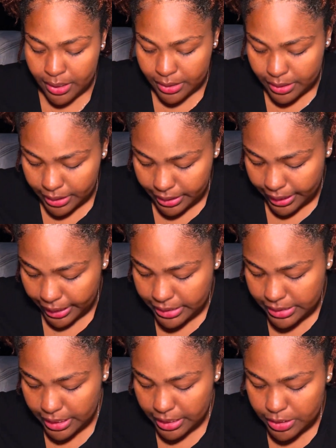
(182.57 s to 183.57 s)
the next
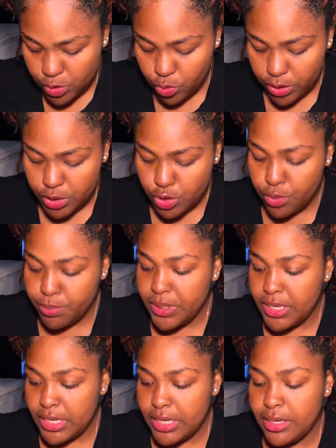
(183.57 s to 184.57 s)
thing is going to
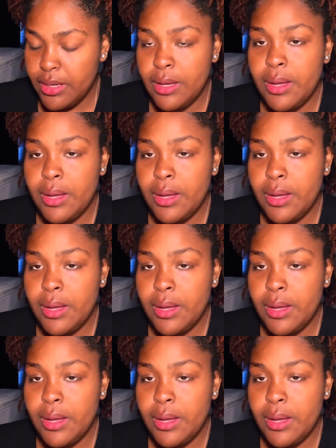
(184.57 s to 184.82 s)
be